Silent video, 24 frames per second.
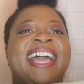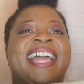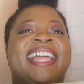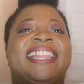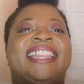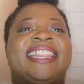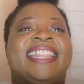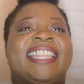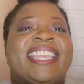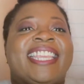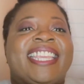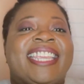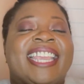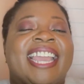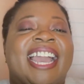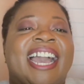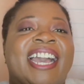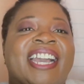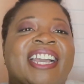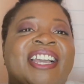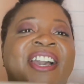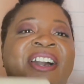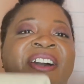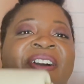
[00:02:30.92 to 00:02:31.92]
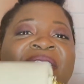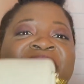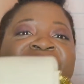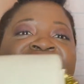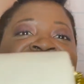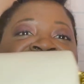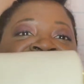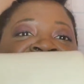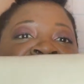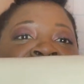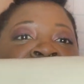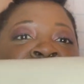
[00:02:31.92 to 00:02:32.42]
The Coach
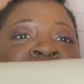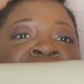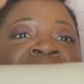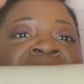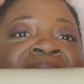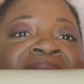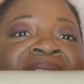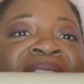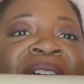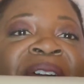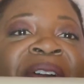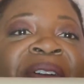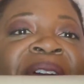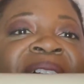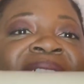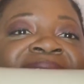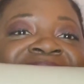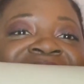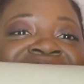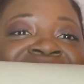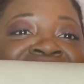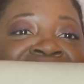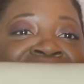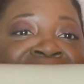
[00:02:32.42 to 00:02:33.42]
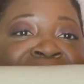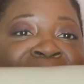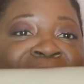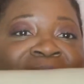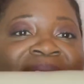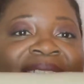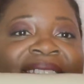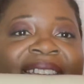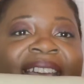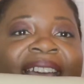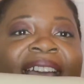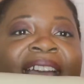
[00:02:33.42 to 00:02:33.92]
Pillow Tabby,
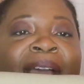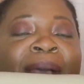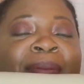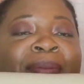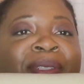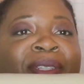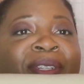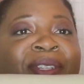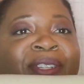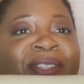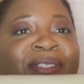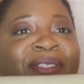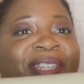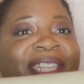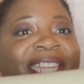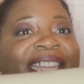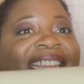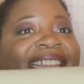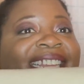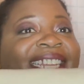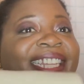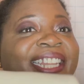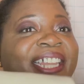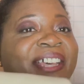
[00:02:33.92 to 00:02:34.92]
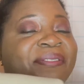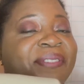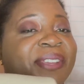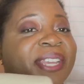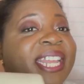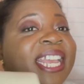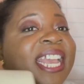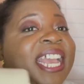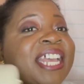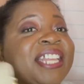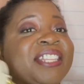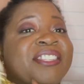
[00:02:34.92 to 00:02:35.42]
absolutely love it.
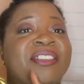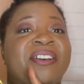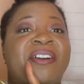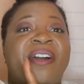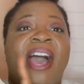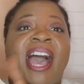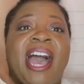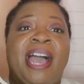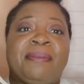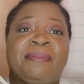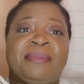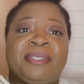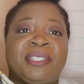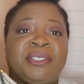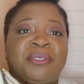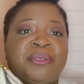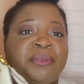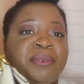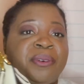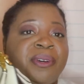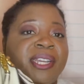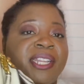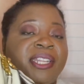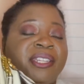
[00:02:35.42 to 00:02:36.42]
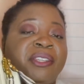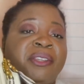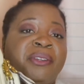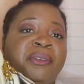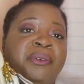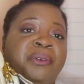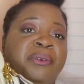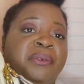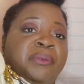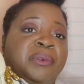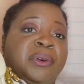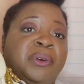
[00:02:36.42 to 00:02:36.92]
So I'm just one who
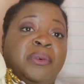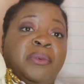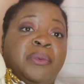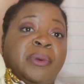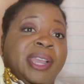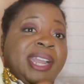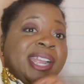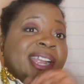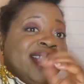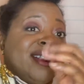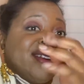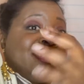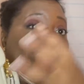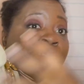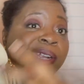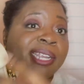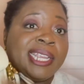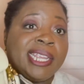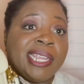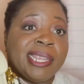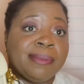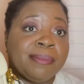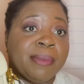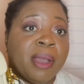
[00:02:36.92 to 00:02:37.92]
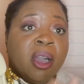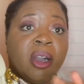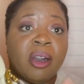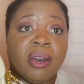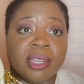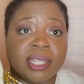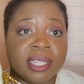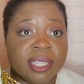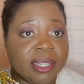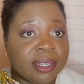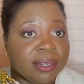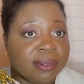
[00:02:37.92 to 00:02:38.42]
will wear cream all
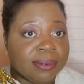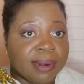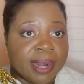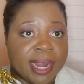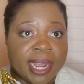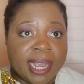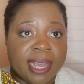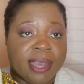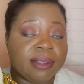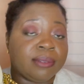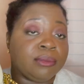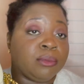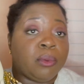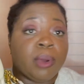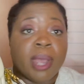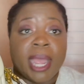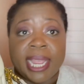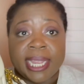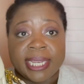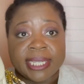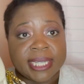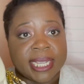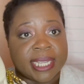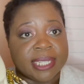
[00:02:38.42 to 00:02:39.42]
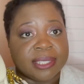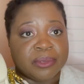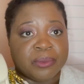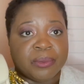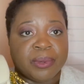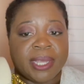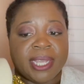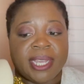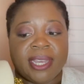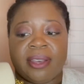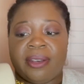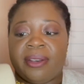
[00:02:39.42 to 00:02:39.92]
year round, white as
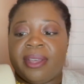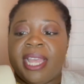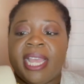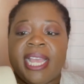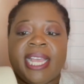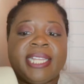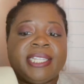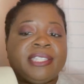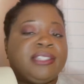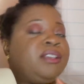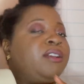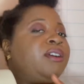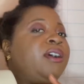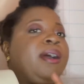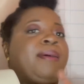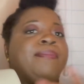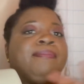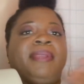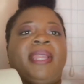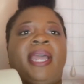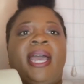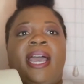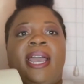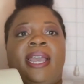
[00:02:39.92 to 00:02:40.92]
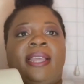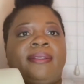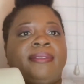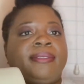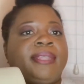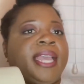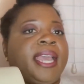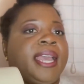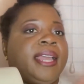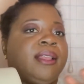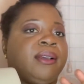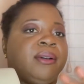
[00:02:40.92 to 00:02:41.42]
well. So I'm not,
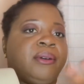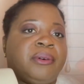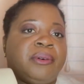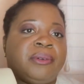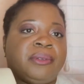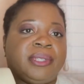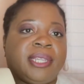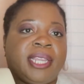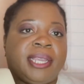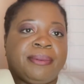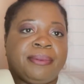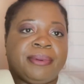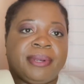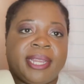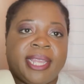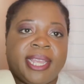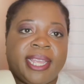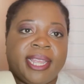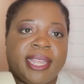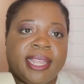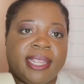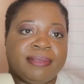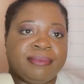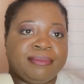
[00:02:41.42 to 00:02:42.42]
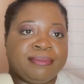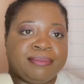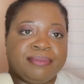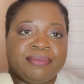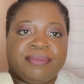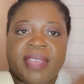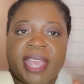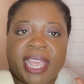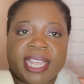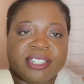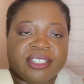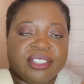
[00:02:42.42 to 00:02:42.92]
that whole Labor Day
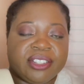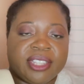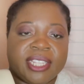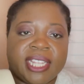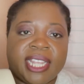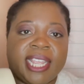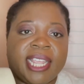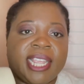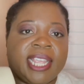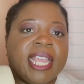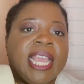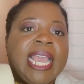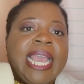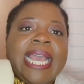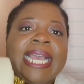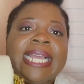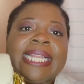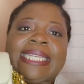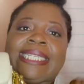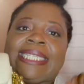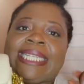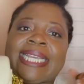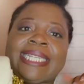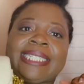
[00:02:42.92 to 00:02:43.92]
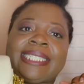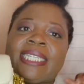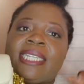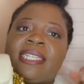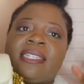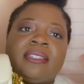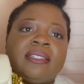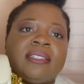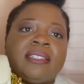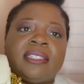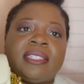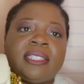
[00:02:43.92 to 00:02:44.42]
fashion thing
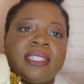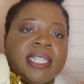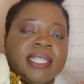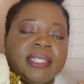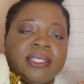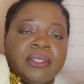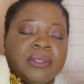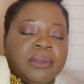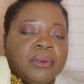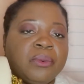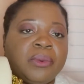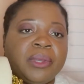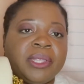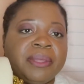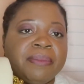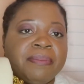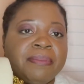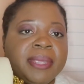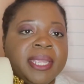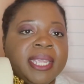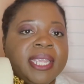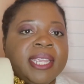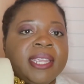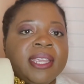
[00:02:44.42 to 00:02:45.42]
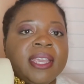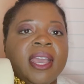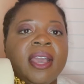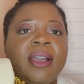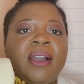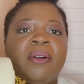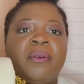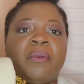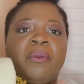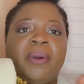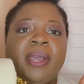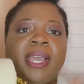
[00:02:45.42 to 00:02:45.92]
doesn't sit with me
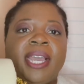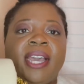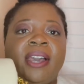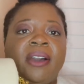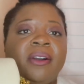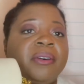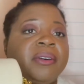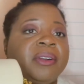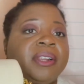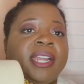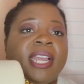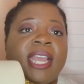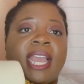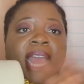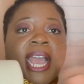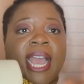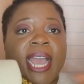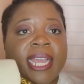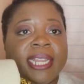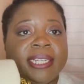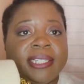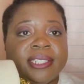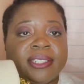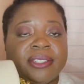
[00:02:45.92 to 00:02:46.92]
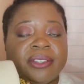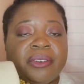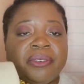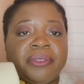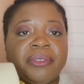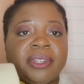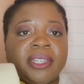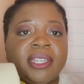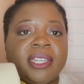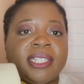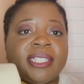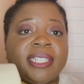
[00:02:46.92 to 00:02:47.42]
well, or I just
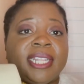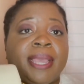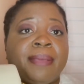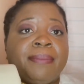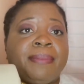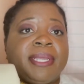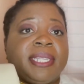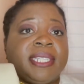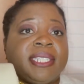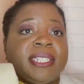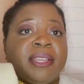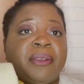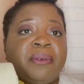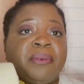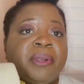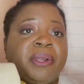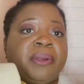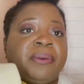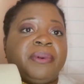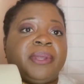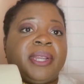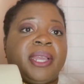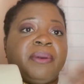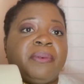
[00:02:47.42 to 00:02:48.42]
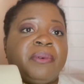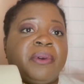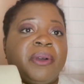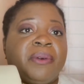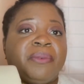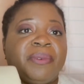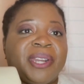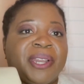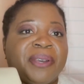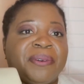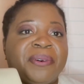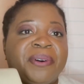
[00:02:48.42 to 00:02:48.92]
overlook that because I wear what I want when
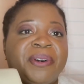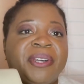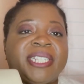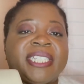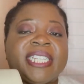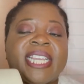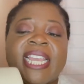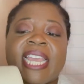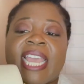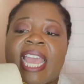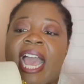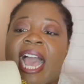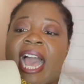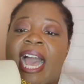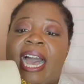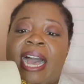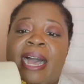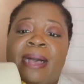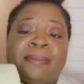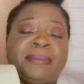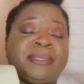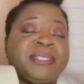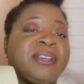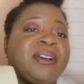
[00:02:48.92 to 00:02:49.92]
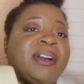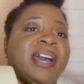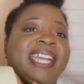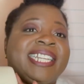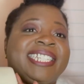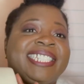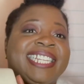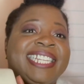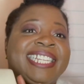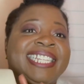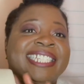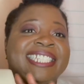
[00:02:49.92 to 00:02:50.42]
I want. So I
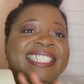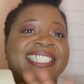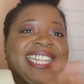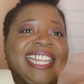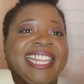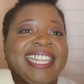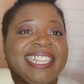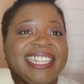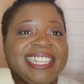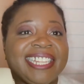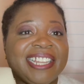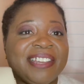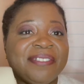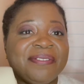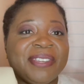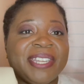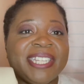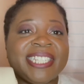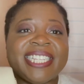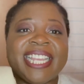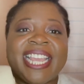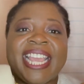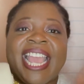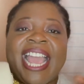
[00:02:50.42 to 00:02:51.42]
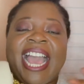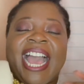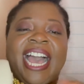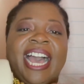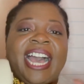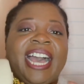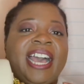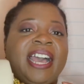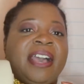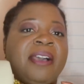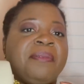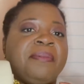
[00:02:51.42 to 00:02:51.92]
just love it.
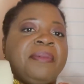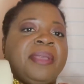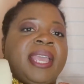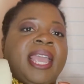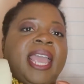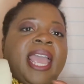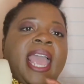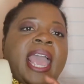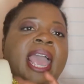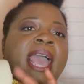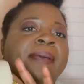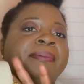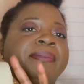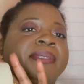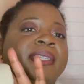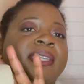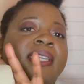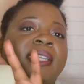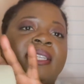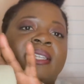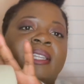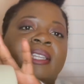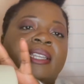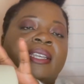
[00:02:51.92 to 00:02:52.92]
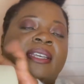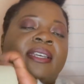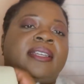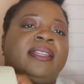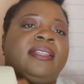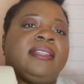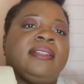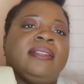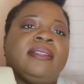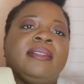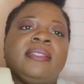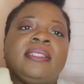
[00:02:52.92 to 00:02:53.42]
Absolutely,
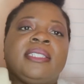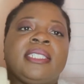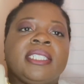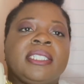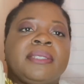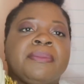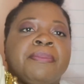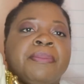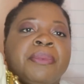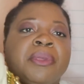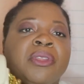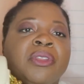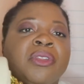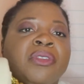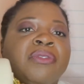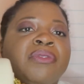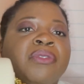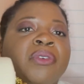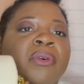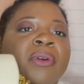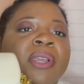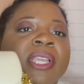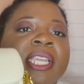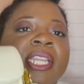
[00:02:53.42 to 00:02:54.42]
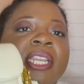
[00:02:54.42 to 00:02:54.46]
just beautiful.